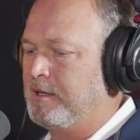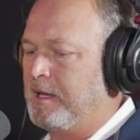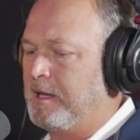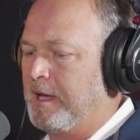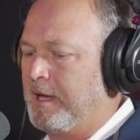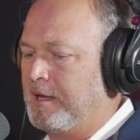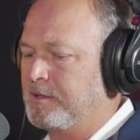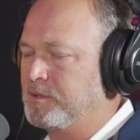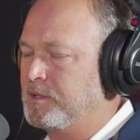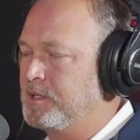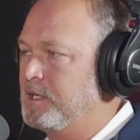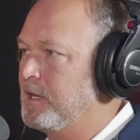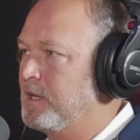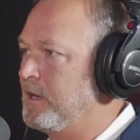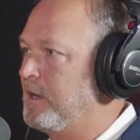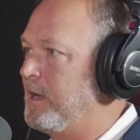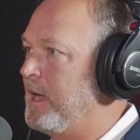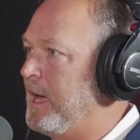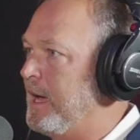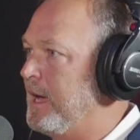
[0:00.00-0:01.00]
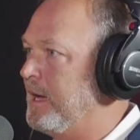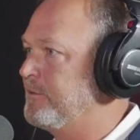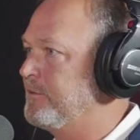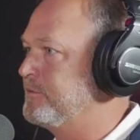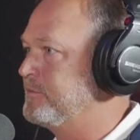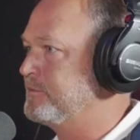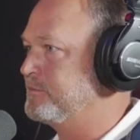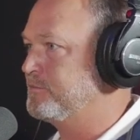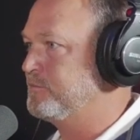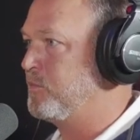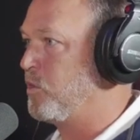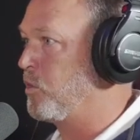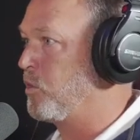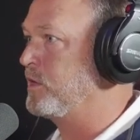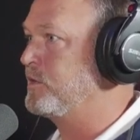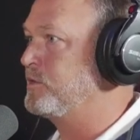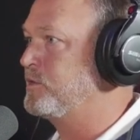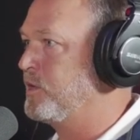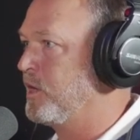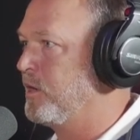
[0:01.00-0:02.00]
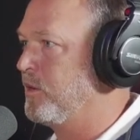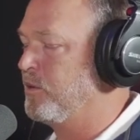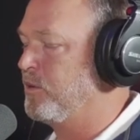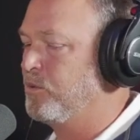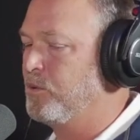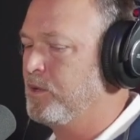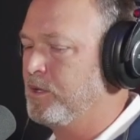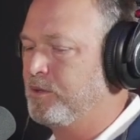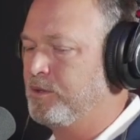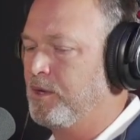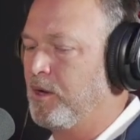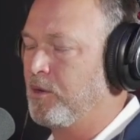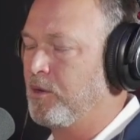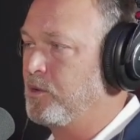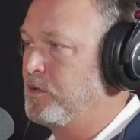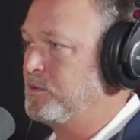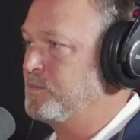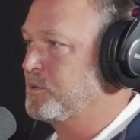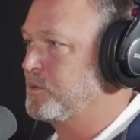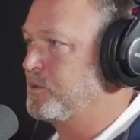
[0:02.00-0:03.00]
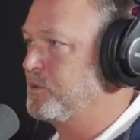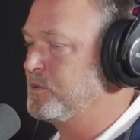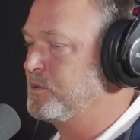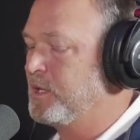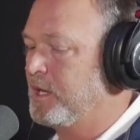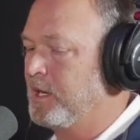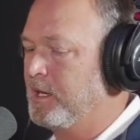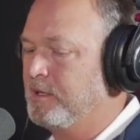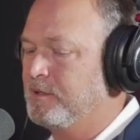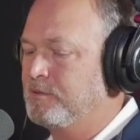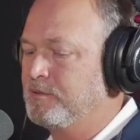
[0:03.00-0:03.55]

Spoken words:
actually did a live morning show with our Christmas Crusade.